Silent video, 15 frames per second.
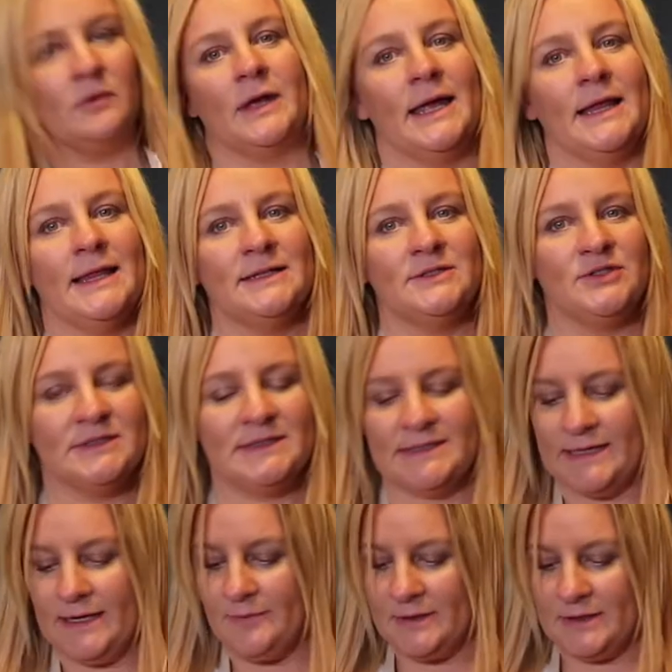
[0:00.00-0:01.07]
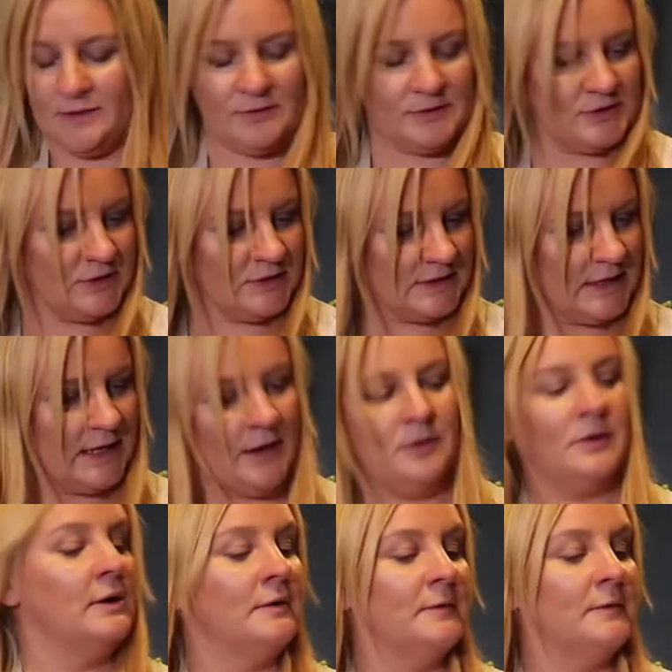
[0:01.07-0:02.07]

okay, let's just see how it looks just now.